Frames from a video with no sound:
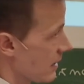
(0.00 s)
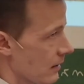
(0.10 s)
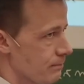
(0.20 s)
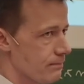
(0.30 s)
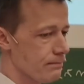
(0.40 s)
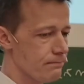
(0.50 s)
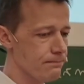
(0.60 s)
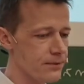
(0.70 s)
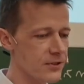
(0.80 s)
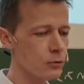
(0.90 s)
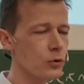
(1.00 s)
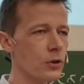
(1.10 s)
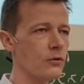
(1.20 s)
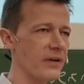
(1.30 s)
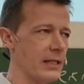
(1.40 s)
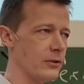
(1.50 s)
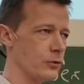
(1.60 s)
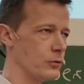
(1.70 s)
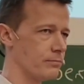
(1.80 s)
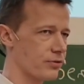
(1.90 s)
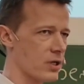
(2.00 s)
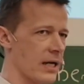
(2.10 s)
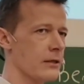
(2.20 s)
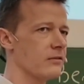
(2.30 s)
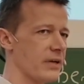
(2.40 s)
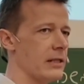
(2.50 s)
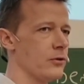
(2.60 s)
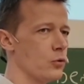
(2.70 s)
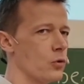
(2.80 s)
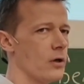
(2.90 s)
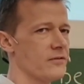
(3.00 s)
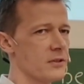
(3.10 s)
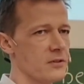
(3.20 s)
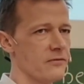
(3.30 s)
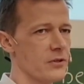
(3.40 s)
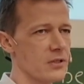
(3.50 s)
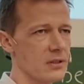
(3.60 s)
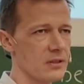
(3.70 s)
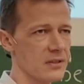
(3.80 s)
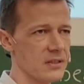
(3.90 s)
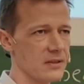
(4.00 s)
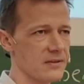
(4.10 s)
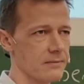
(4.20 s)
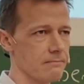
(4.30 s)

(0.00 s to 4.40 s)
a pseudo value, prior value of the sufficient statistics.